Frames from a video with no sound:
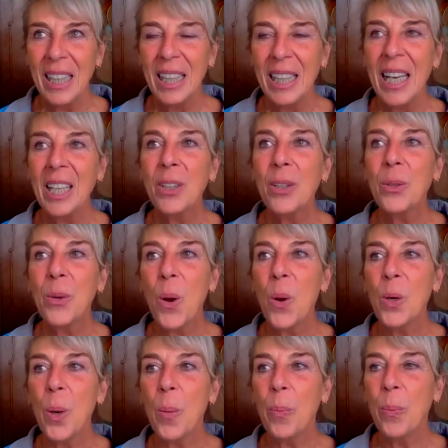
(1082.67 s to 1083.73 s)
like a
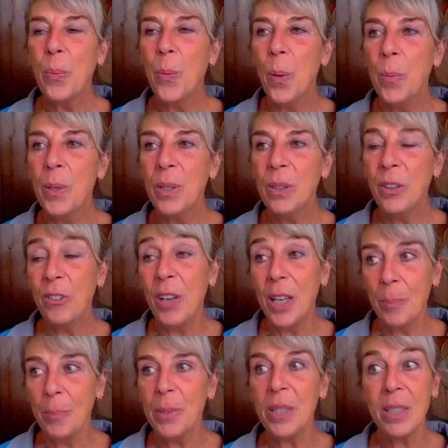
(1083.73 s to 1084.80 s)
grown-up woman, a
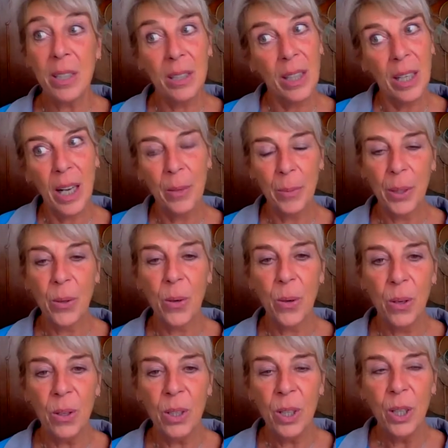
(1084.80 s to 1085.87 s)
therapist that I
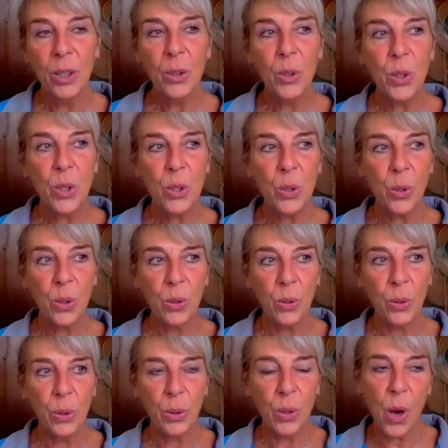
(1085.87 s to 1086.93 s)
recall, used to
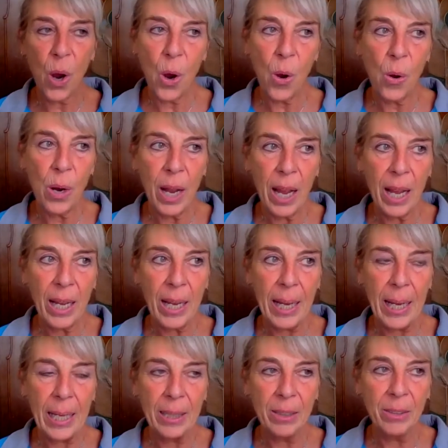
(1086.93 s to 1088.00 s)
go
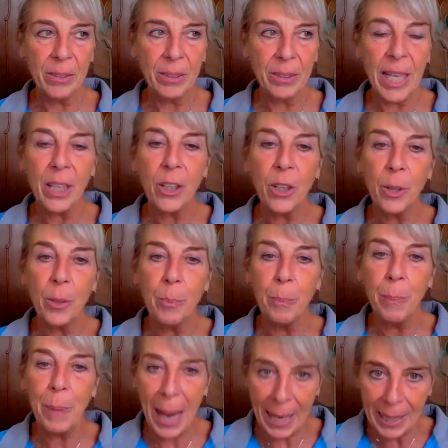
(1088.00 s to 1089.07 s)
and take her
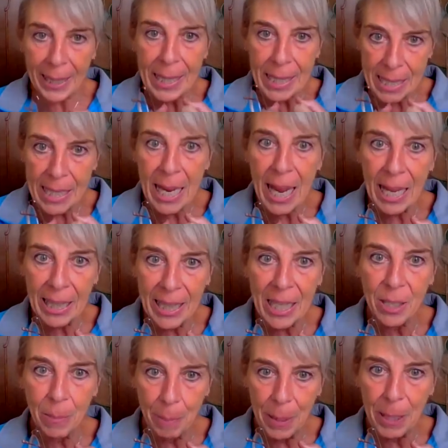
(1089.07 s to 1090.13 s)
blanket she had as
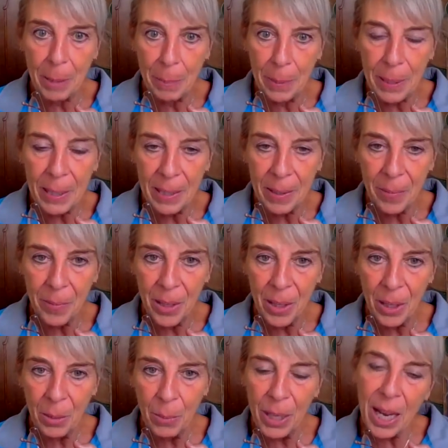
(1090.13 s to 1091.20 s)
a baby
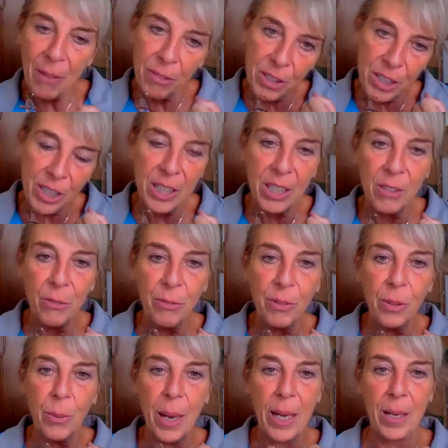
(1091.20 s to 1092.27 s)
whenever she didn't
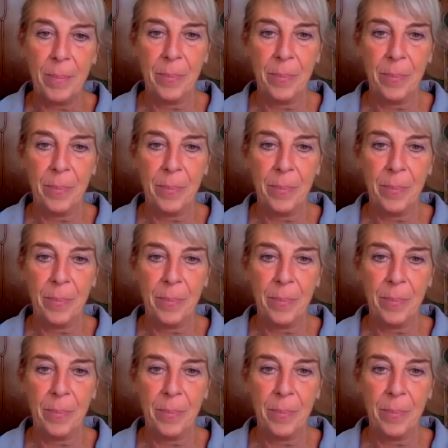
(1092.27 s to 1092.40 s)
feel well.